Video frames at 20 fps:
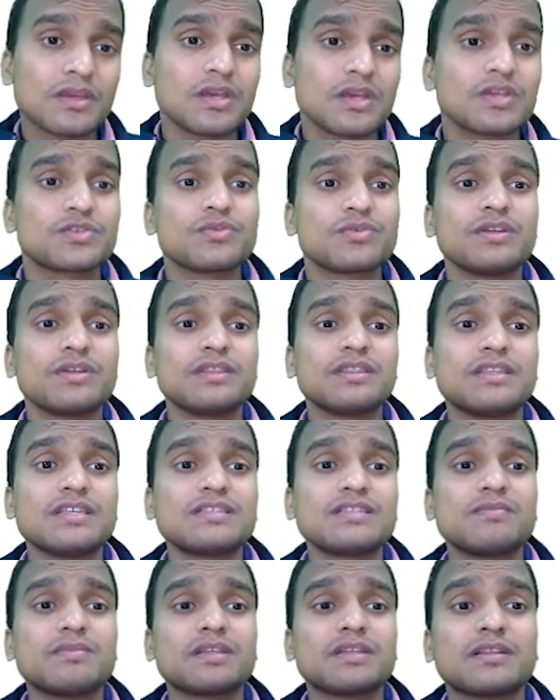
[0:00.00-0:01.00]
So in
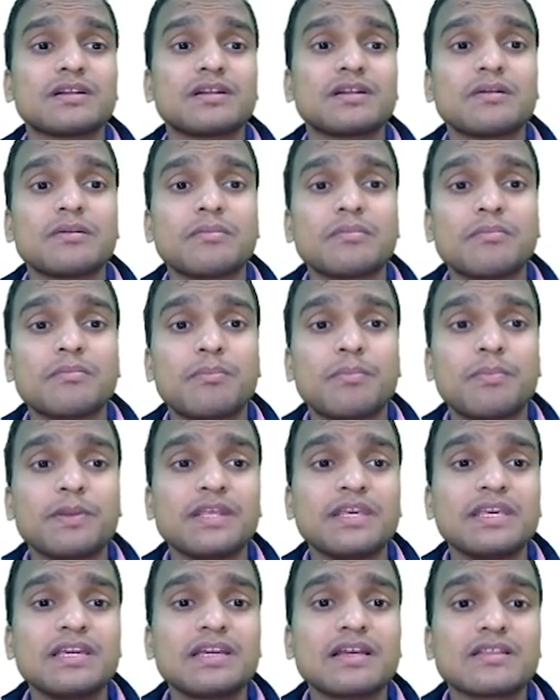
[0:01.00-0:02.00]
this method,
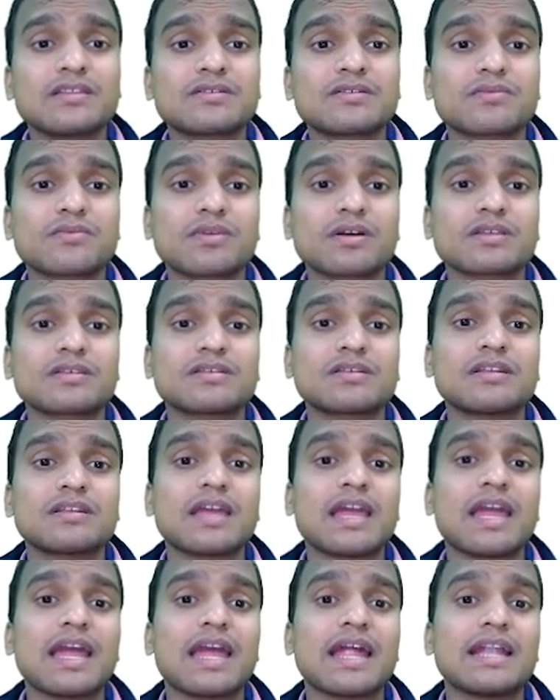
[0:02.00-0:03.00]
pre-construction
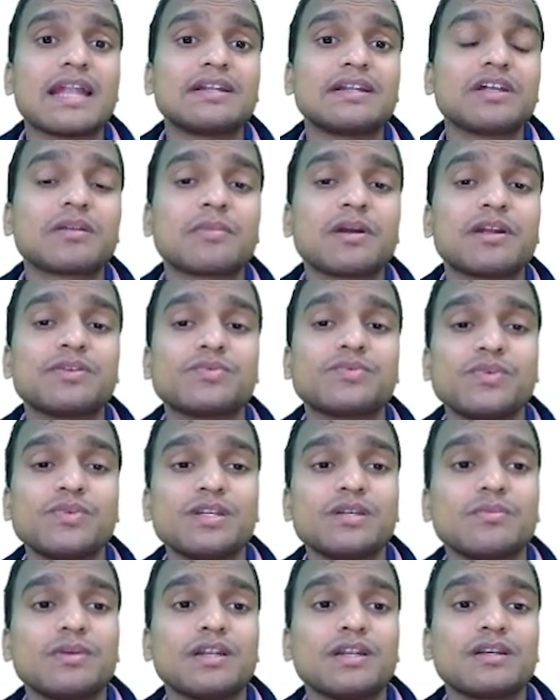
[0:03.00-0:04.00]
anti-termite
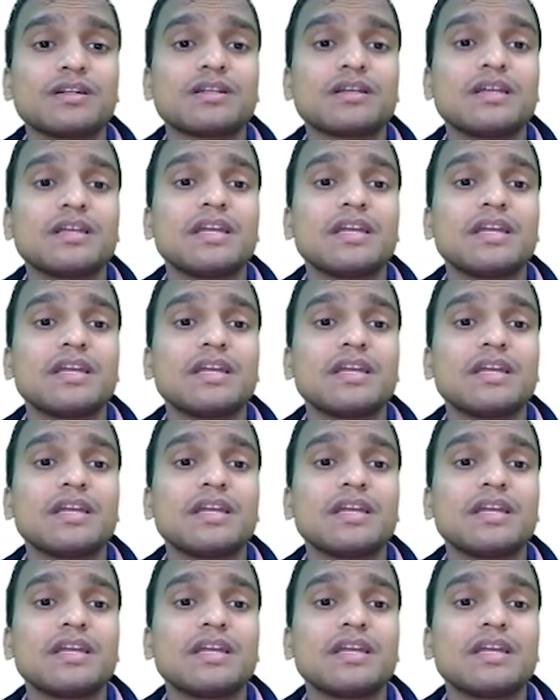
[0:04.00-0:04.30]
treatment,